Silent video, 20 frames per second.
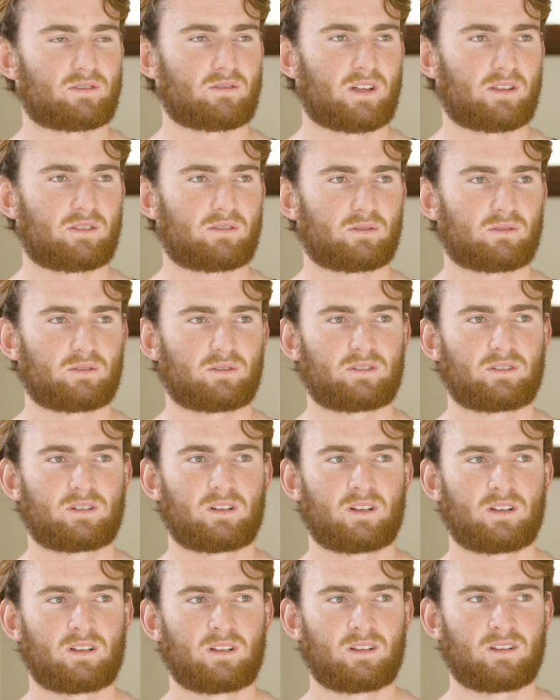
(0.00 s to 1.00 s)
So I thought,
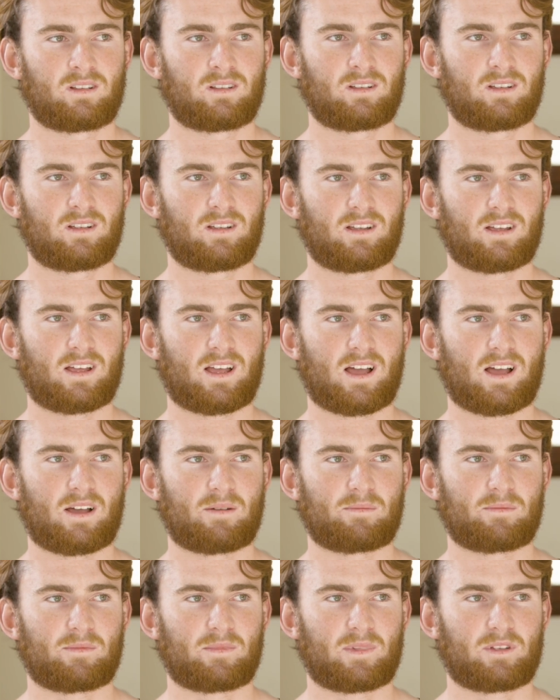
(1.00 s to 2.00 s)

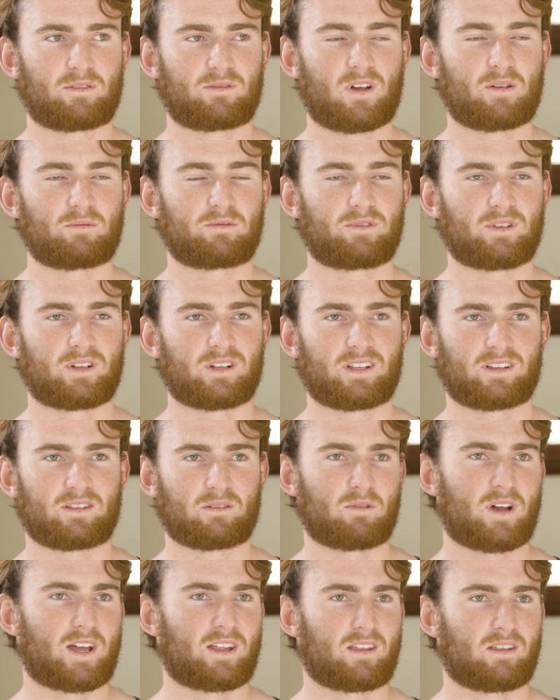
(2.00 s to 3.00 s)
um, if I'm feeling the
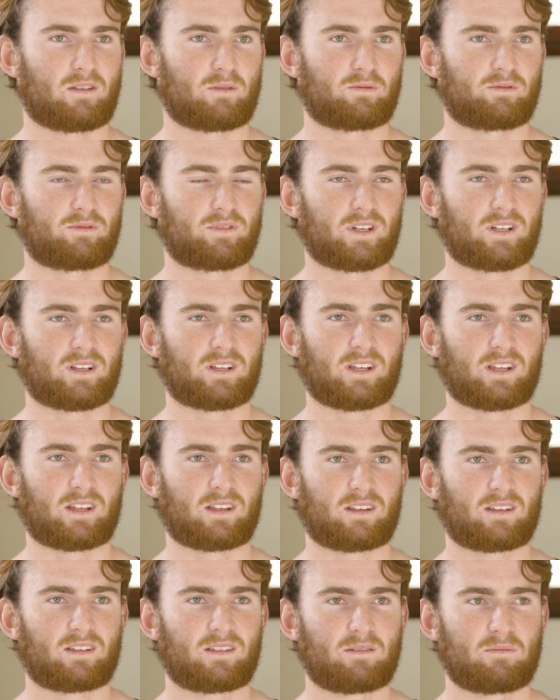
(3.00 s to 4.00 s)
way that I'm
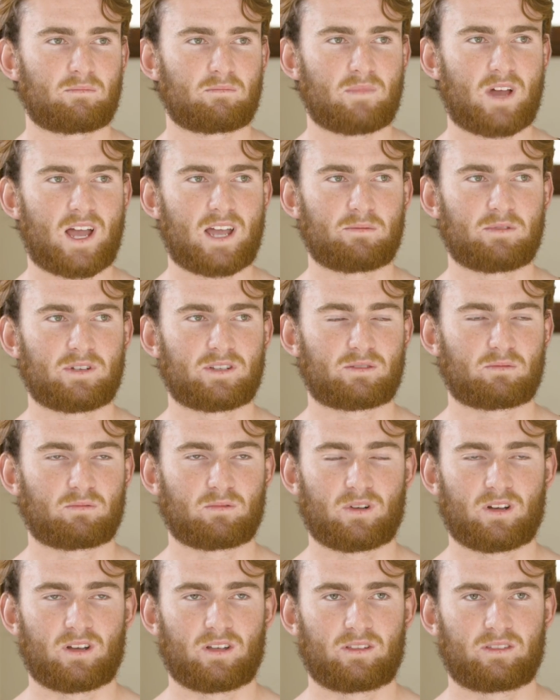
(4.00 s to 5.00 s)
feeling, maybe it's
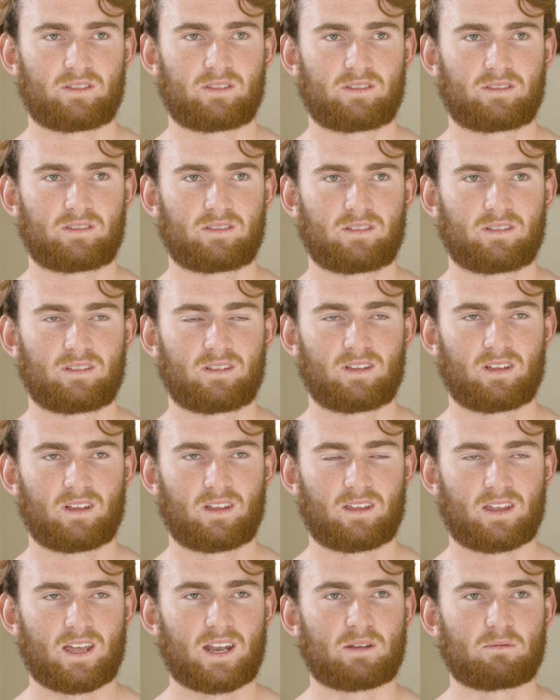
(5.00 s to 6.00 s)
worth
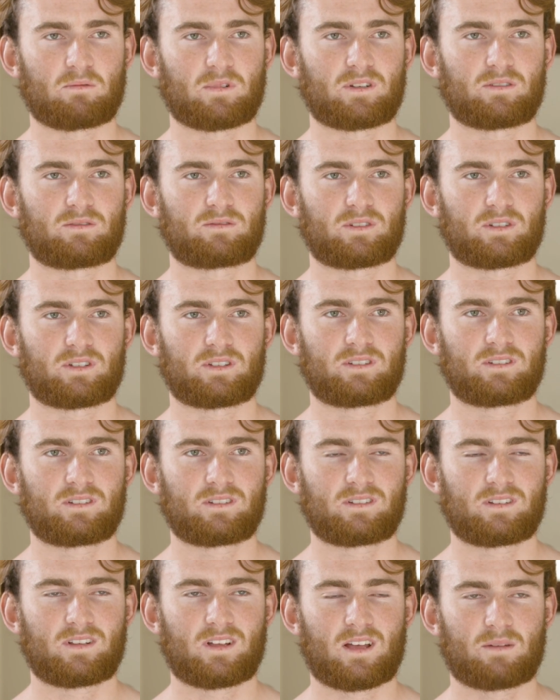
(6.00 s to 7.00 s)
getting rid of it
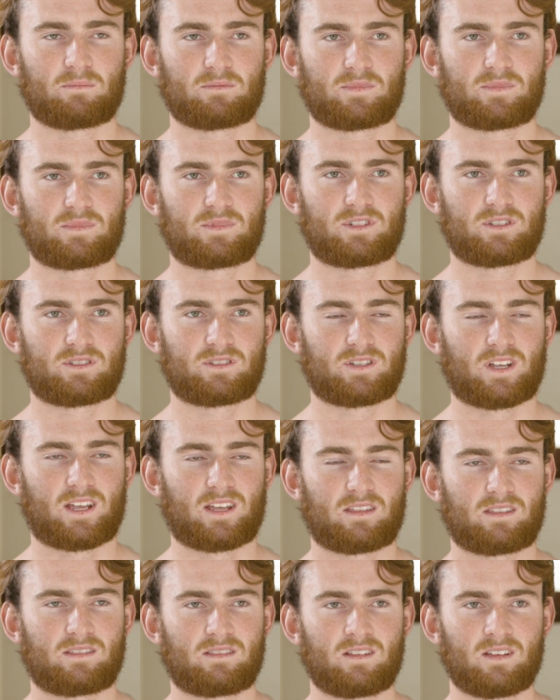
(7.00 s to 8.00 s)
um, to see
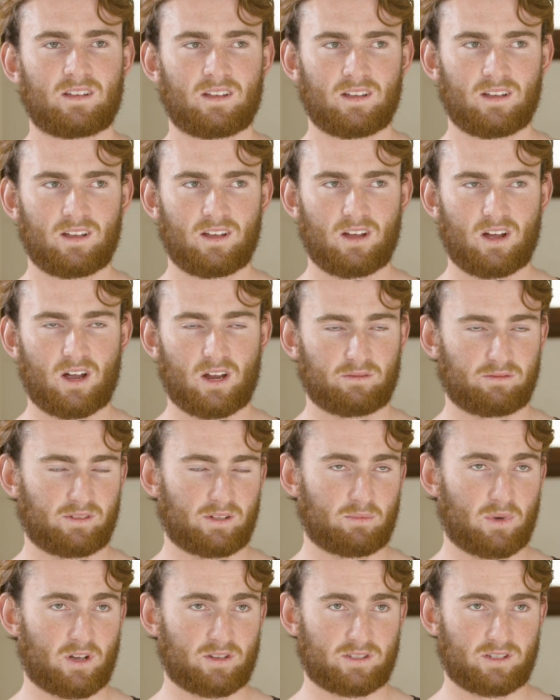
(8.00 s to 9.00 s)
hopefully
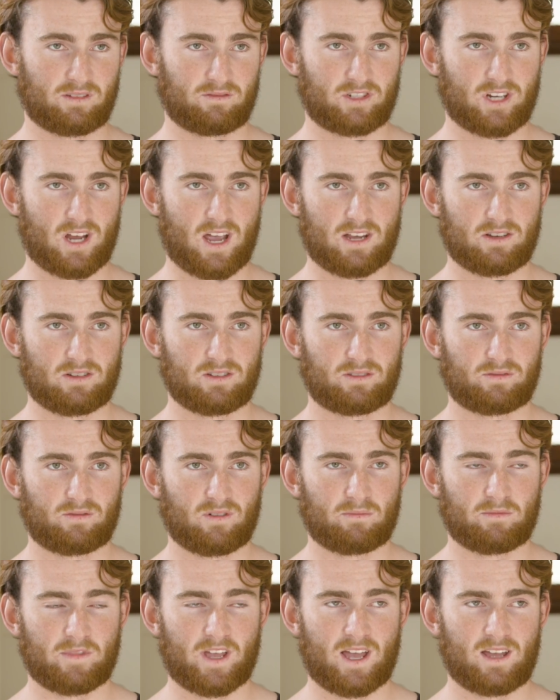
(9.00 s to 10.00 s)
positive changes
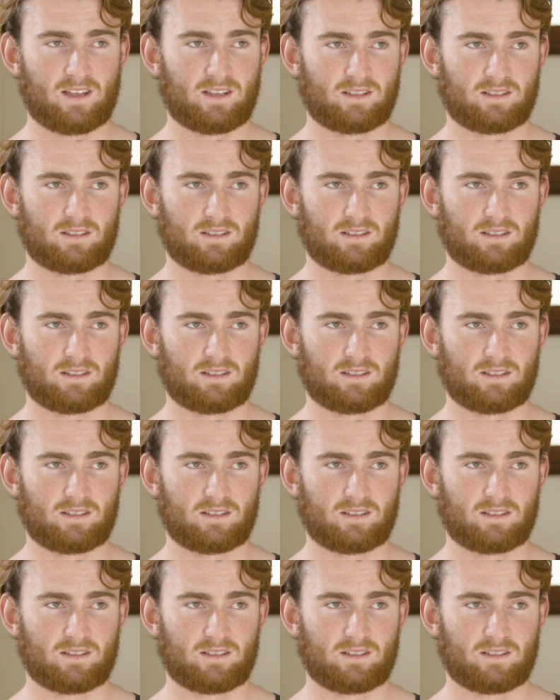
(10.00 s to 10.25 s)
from that.